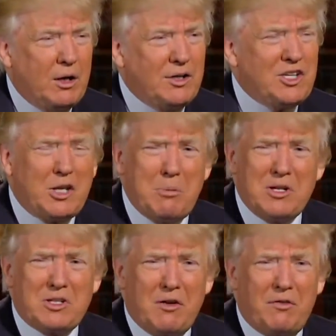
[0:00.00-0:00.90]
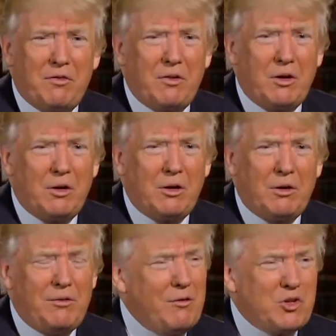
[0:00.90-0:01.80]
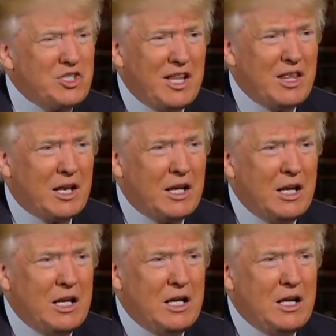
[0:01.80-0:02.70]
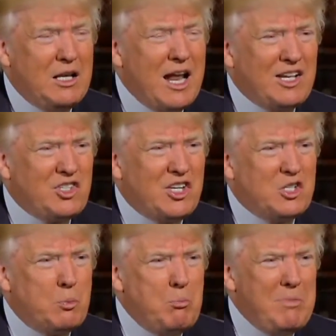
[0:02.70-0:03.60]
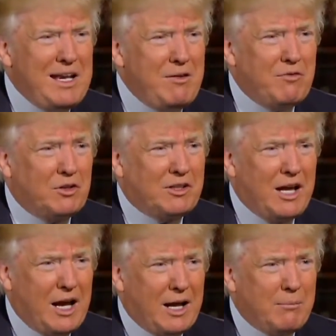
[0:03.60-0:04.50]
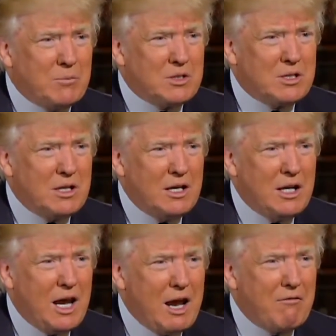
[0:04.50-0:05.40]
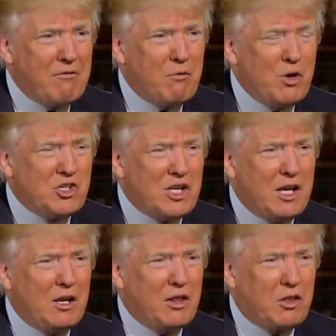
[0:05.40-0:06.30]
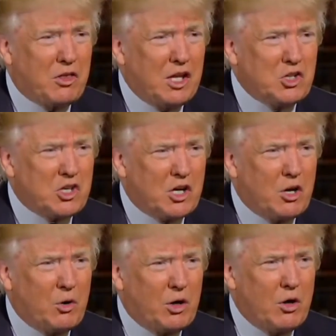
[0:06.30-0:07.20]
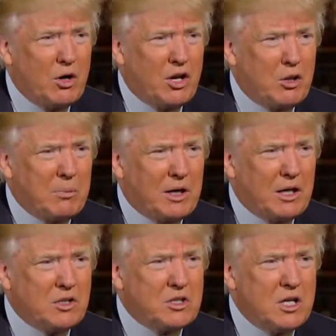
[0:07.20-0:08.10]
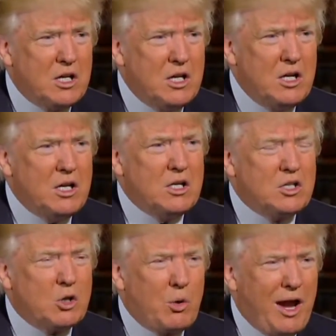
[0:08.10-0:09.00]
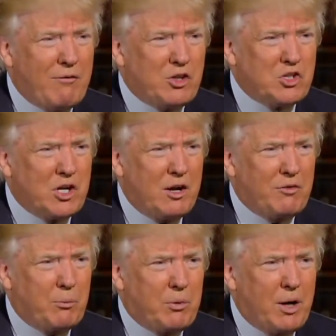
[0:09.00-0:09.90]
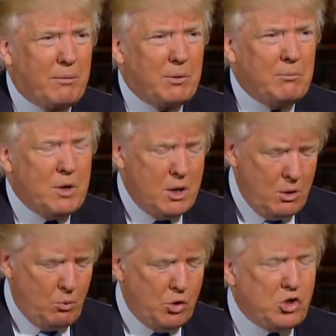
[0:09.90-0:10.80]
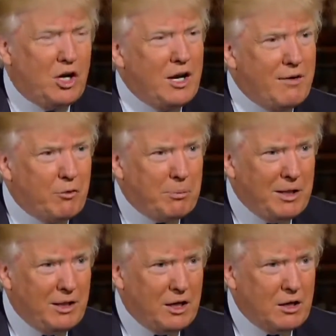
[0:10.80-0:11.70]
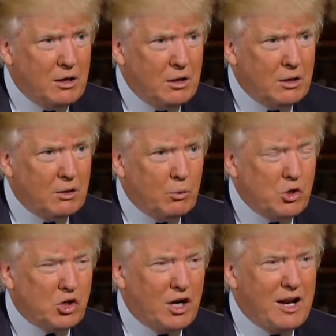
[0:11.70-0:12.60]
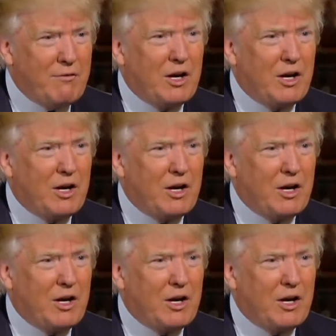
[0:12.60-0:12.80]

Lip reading: I said to myself, never seen that. Not since medieval times have we seen the things that are going on in the Middle East. So we have to solve the problem. We should have never been there. We should have never